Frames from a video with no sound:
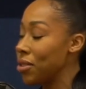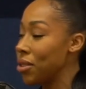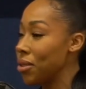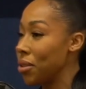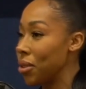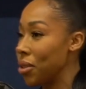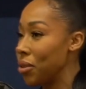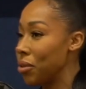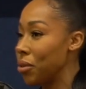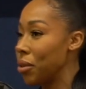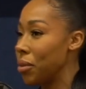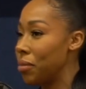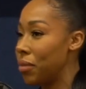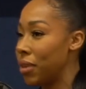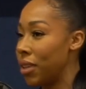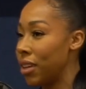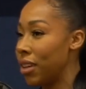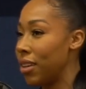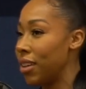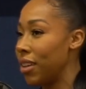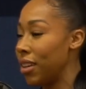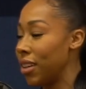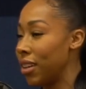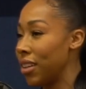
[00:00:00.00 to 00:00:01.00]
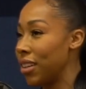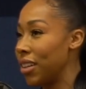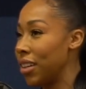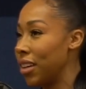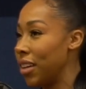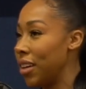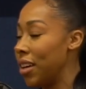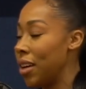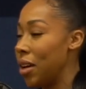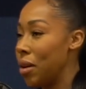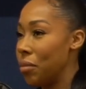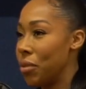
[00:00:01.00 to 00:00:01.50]
So I grew up learning
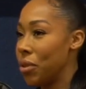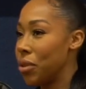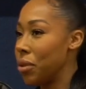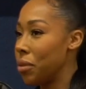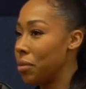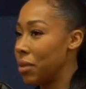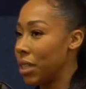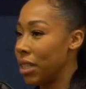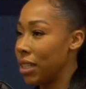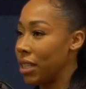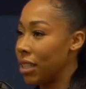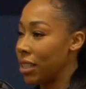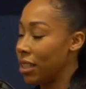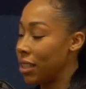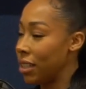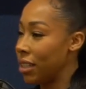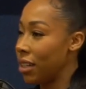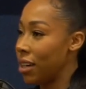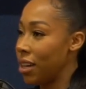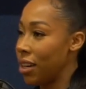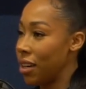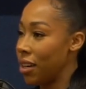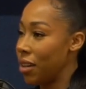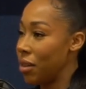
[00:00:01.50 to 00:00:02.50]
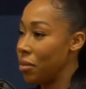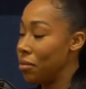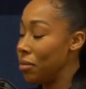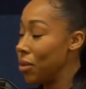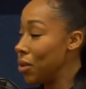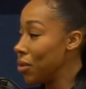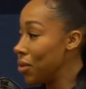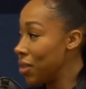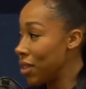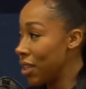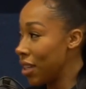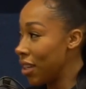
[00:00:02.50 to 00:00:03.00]
predominantly
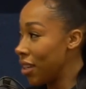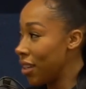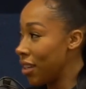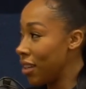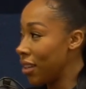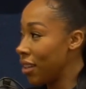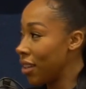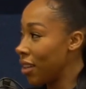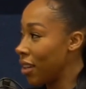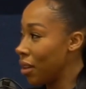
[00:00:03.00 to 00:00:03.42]
music.